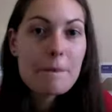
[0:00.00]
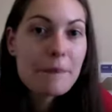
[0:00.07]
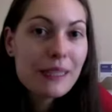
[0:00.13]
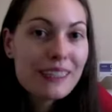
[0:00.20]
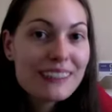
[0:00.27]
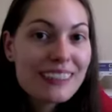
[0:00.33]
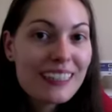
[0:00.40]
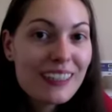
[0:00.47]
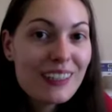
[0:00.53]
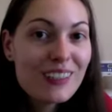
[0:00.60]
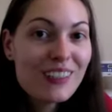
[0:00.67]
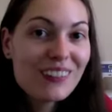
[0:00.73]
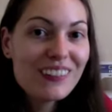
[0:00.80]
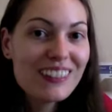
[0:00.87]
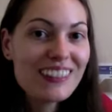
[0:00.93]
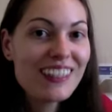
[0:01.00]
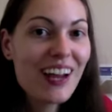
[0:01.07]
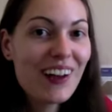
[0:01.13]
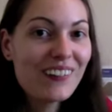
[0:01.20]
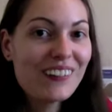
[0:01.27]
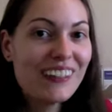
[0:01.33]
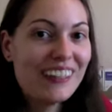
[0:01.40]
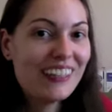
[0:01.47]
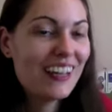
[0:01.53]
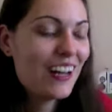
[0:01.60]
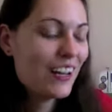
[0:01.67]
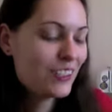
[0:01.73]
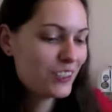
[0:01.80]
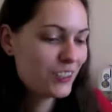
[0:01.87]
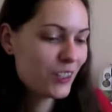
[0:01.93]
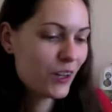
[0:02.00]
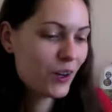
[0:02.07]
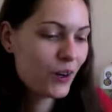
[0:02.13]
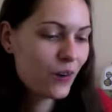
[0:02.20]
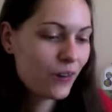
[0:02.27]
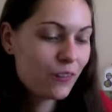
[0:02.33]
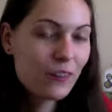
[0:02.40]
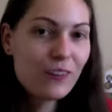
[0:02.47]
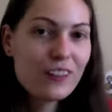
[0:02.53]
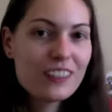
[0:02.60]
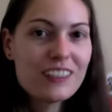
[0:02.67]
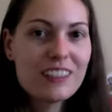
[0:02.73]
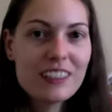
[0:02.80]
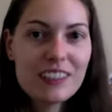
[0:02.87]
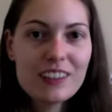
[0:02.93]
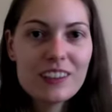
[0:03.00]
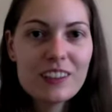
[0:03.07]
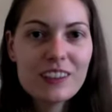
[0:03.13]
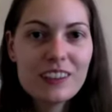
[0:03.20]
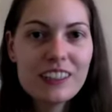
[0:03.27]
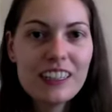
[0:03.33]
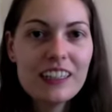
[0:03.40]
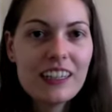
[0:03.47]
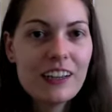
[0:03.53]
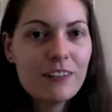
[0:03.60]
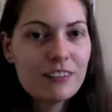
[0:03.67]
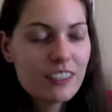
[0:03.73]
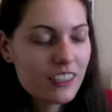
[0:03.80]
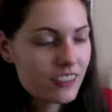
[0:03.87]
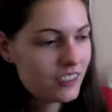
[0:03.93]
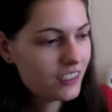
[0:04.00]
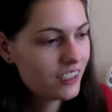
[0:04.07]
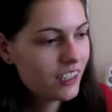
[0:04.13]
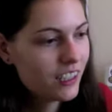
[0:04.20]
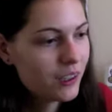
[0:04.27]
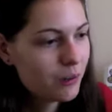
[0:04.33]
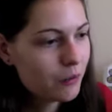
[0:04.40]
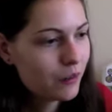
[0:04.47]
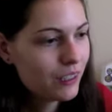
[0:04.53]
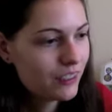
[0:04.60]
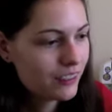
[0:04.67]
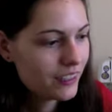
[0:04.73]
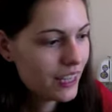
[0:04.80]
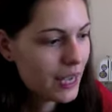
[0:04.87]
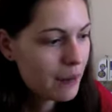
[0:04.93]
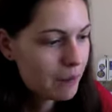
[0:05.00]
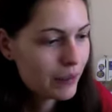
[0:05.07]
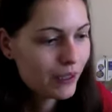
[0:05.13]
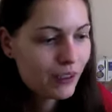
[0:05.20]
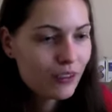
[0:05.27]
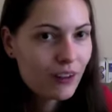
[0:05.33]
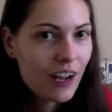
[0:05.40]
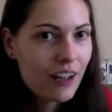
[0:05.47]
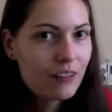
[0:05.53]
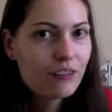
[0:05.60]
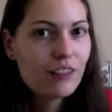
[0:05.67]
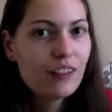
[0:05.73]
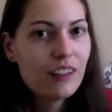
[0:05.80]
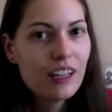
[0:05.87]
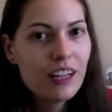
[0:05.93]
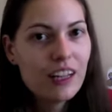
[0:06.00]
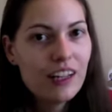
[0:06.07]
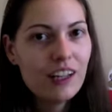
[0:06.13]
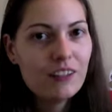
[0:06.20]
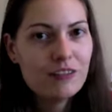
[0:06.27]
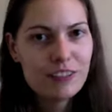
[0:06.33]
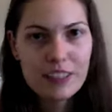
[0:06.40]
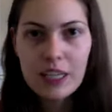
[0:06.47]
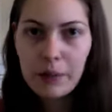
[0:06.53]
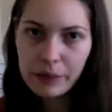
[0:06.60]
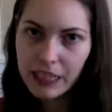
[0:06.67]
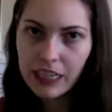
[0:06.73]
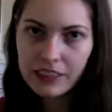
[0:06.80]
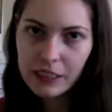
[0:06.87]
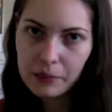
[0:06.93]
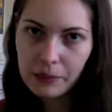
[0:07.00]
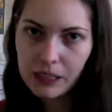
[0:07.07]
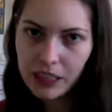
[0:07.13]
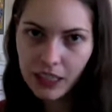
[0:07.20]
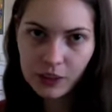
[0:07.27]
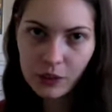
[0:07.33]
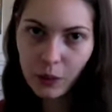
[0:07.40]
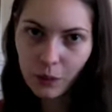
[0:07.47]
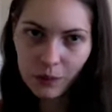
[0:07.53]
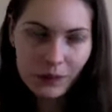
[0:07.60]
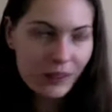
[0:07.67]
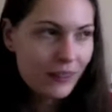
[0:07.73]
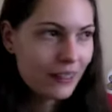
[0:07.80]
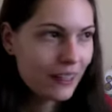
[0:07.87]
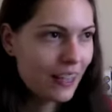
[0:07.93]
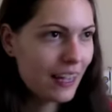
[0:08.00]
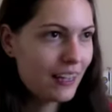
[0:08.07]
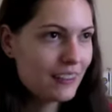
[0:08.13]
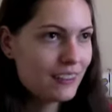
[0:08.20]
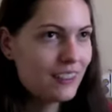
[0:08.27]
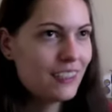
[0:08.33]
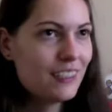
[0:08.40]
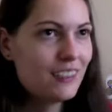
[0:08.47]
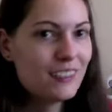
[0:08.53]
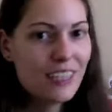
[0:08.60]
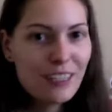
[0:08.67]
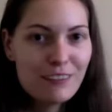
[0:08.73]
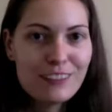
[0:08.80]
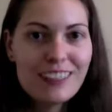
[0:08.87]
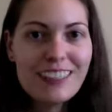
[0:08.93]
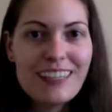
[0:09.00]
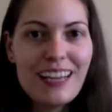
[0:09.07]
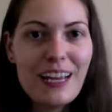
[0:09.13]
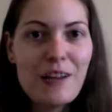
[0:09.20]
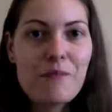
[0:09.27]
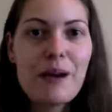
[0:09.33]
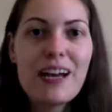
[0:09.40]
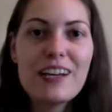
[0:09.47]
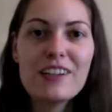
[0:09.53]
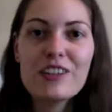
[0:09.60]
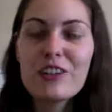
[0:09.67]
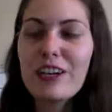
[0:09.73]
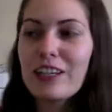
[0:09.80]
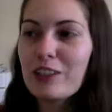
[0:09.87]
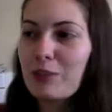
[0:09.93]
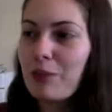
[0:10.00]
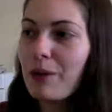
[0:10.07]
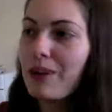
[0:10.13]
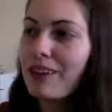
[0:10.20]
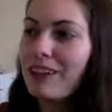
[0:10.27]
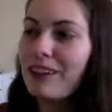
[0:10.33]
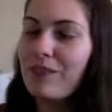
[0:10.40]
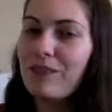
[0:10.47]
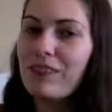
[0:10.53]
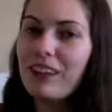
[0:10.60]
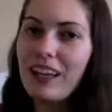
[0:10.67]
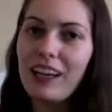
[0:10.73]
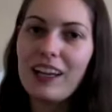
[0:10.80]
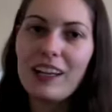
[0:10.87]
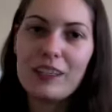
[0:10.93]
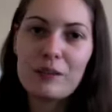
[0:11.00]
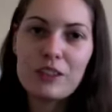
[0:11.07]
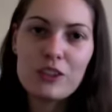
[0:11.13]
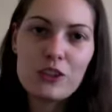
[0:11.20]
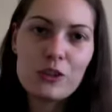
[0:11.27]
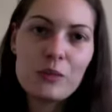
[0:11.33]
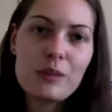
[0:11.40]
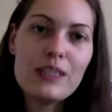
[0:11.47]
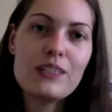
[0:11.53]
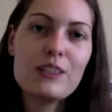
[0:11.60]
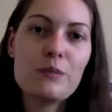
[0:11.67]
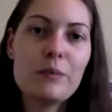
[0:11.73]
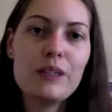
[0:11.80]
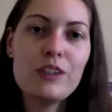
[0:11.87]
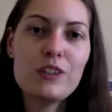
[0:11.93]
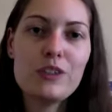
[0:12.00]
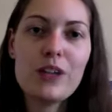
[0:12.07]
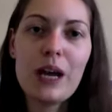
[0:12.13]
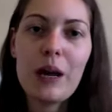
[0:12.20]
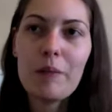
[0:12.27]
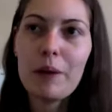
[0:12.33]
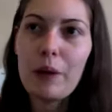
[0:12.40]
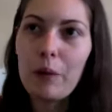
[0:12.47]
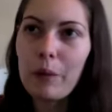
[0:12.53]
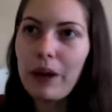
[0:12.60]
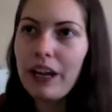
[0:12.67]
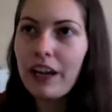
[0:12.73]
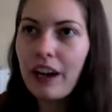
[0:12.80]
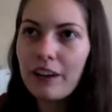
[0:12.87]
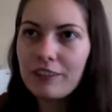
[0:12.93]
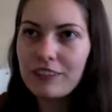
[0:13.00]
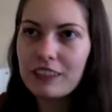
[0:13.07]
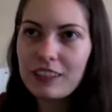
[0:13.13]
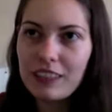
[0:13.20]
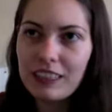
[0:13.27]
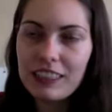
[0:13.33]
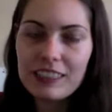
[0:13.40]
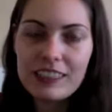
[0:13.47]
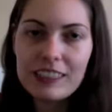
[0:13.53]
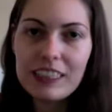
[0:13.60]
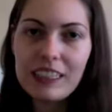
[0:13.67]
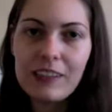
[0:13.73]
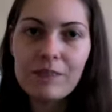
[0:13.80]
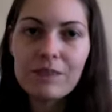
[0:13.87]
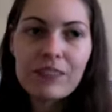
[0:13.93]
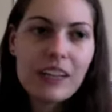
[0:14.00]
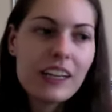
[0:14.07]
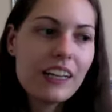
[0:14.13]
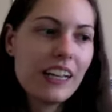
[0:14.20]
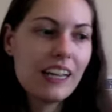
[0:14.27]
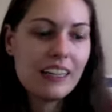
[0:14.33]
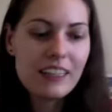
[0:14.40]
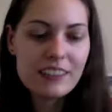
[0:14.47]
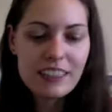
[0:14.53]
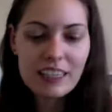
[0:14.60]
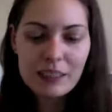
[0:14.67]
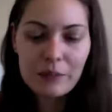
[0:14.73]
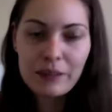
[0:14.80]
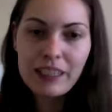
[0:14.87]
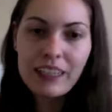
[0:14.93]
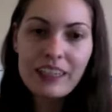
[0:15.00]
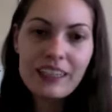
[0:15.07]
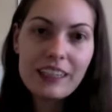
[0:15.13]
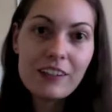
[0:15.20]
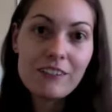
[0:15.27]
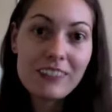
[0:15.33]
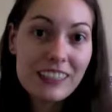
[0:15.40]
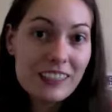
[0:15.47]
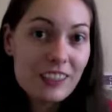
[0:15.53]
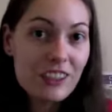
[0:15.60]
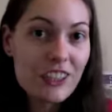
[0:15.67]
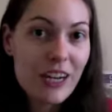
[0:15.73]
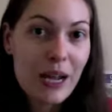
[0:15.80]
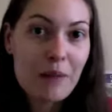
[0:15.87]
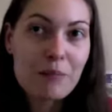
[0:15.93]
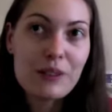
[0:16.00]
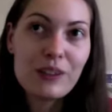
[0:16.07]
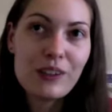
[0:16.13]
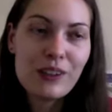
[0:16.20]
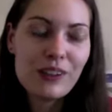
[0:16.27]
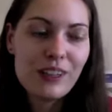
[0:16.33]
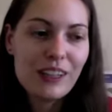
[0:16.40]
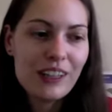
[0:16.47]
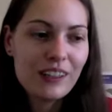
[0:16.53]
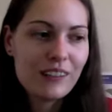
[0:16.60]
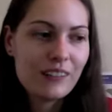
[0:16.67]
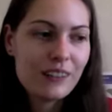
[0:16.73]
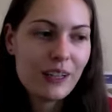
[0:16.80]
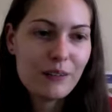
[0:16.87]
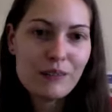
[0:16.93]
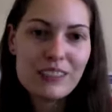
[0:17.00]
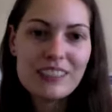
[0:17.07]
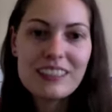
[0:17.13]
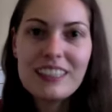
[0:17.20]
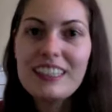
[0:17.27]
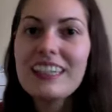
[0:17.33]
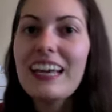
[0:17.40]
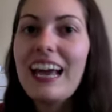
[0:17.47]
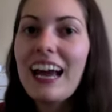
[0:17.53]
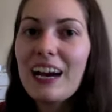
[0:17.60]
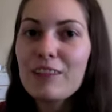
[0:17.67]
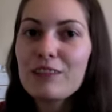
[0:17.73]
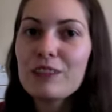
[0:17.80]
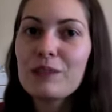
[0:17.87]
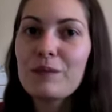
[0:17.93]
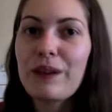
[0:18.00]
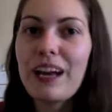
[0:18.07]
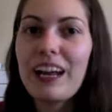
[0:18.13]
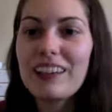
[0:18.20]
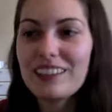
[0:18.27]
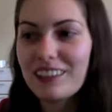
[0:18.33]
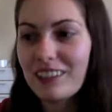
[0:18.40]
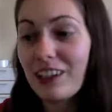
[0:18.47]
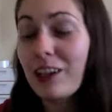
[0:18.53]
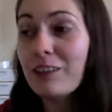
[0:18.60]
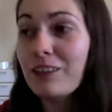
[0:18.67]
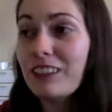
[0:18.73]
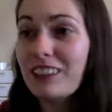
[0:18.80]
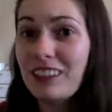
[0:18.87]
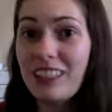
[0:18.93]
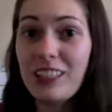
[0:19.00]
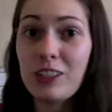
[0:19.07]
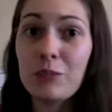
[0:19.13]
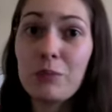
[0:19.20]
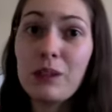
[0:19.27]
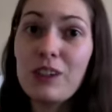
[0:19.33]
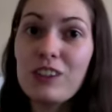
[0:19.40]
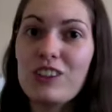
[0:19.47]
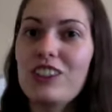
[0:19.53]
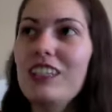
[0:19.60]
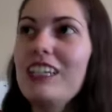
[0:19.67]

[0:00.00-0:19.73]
But let's get into it, shall we? So, of course, 6:30 left us with the epic arrival of Namikaze Minato as he saves the day by transporting the Jubi's Bijudama way off into the sea. And it's at the beginning of this chapter that we see the aftermath of its explosion.